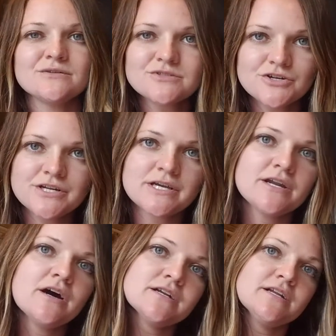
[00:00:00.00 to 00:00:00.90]
turning it
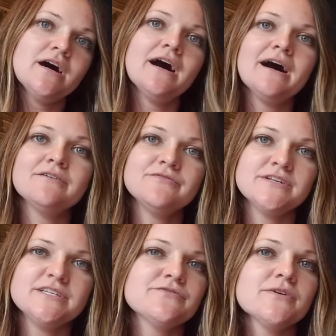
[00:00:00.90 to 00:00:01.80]
on and off
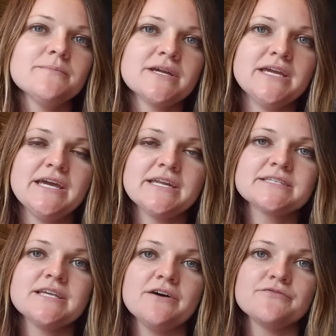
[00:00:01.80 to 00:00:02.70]
and different
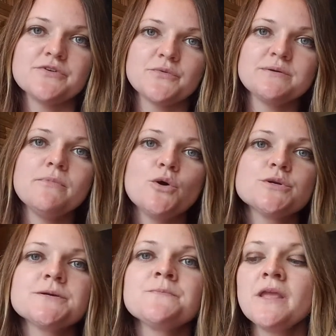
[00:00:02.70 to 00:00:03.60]
mechanics of the
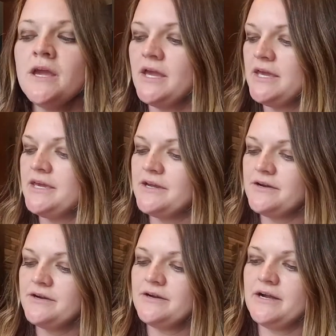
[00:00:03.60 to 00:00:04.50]
remote.
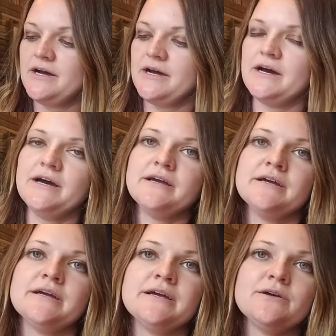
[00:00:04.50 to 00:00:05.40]
Here
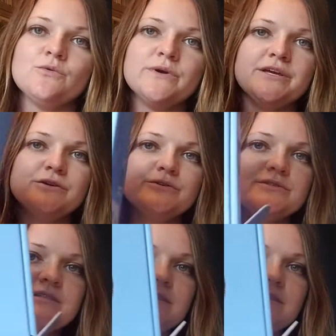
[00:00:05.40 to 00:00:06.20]
we use